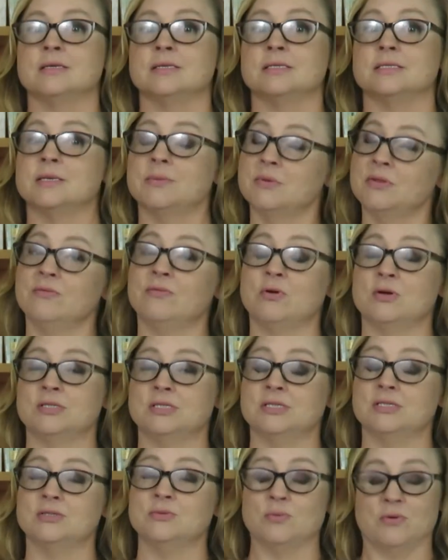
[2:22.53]
Some of the
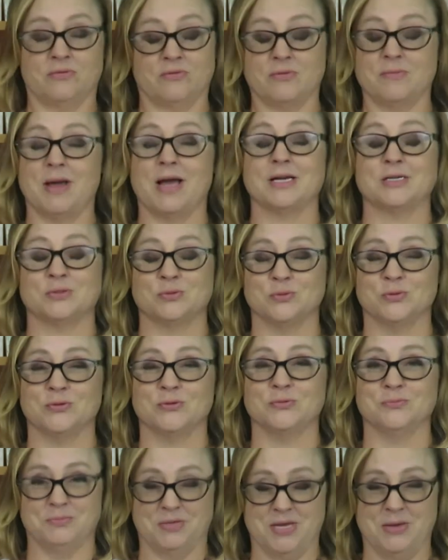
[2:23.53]
voices were from
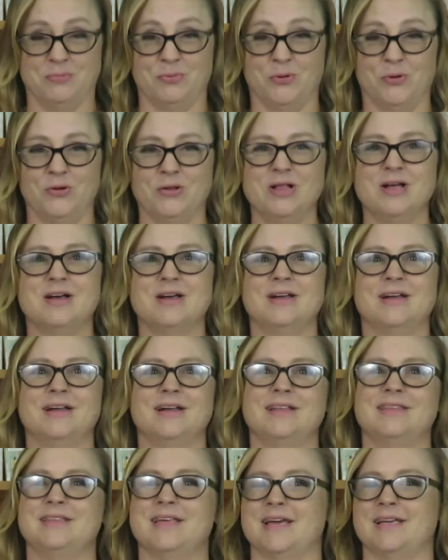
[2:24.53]
actual people.
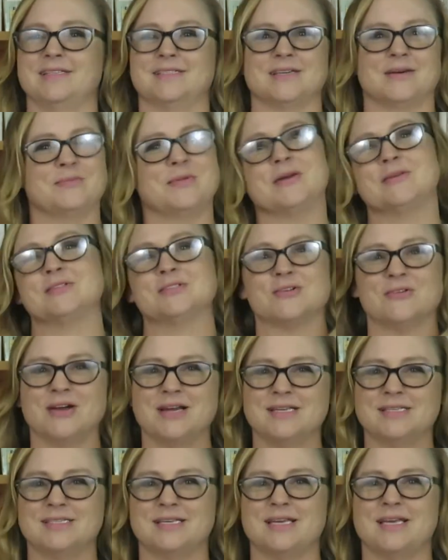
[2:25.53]
They tell me I was
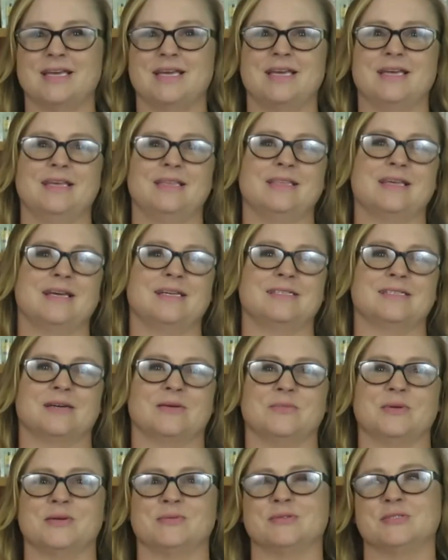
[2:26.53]
crazy. They
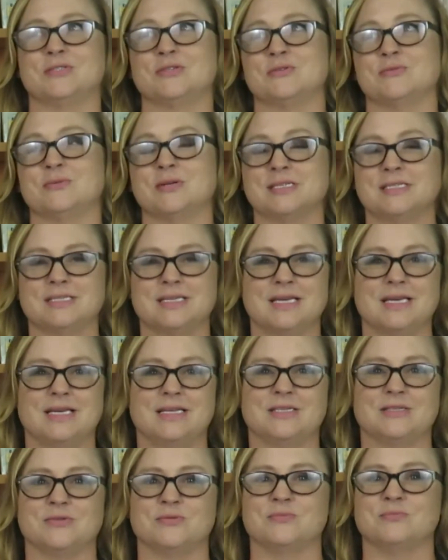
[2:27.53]
tell me it was too
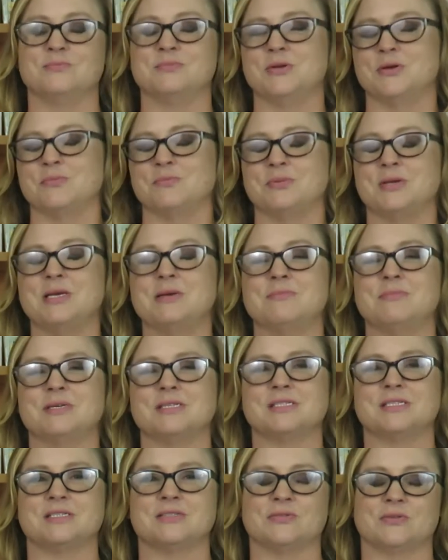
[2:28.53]
risky to be in
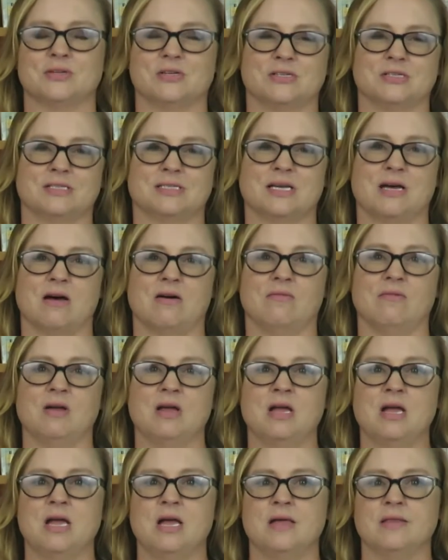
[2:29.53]
business for yourself.
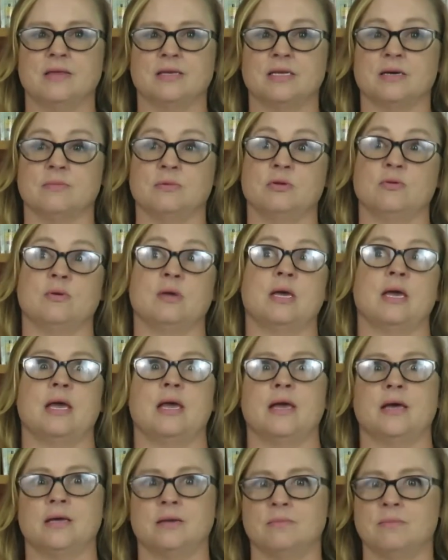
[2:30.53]
They tell me you
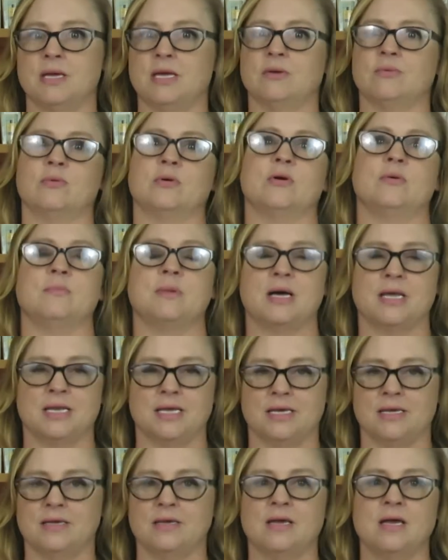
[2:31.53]
can't make real
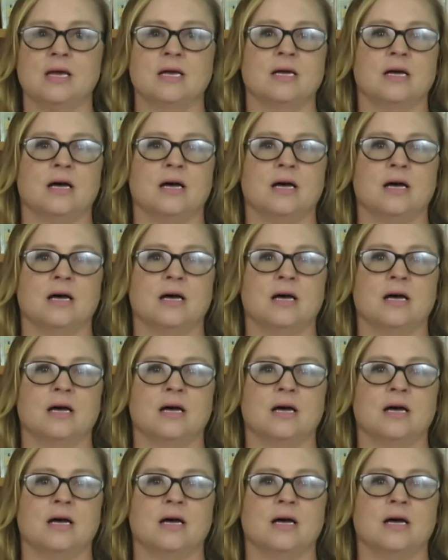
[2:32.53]
money